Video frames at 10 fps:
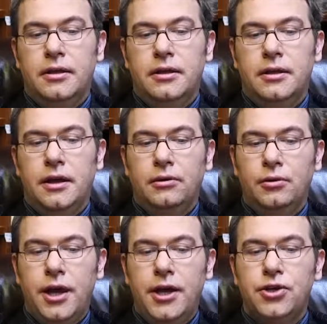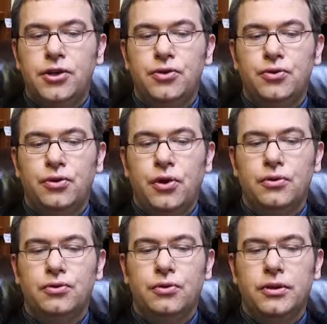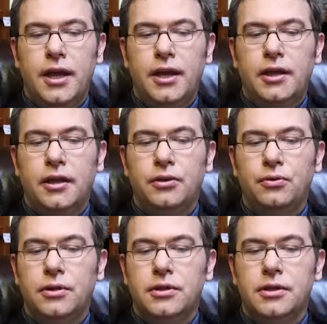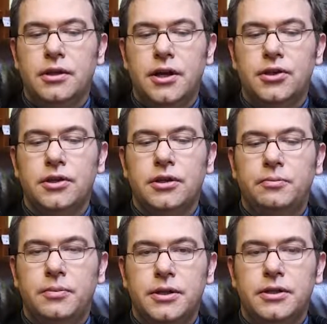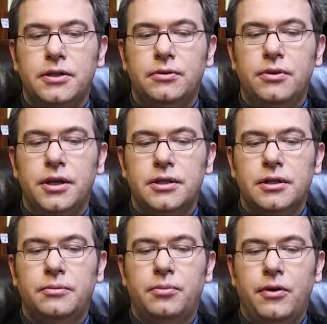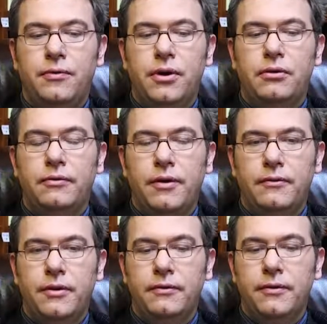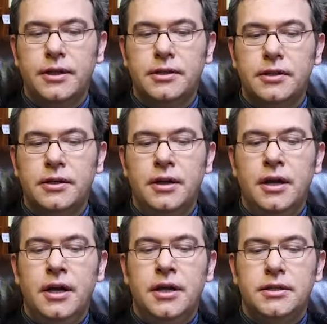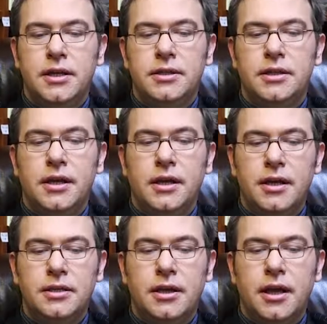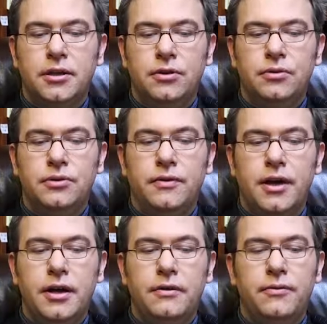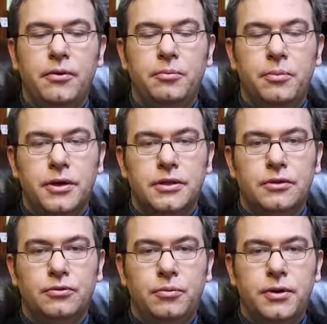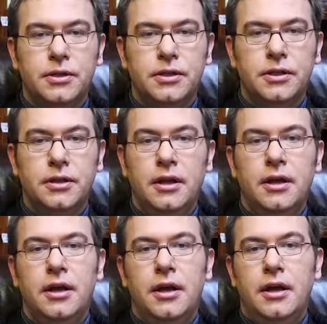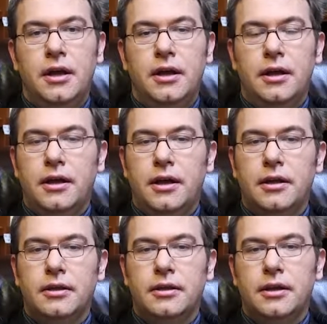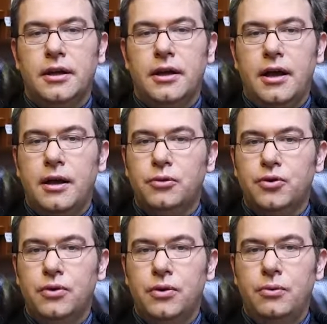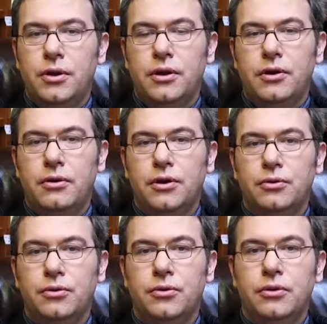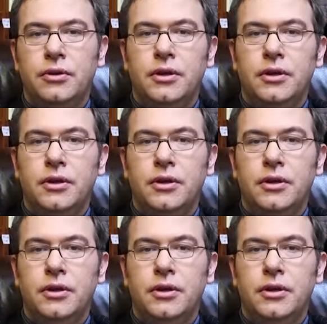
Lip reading: The allocation should also take into consideration the personal risk profile of every investor, since risk attitudes vary from person to person, and I'm sure we are going to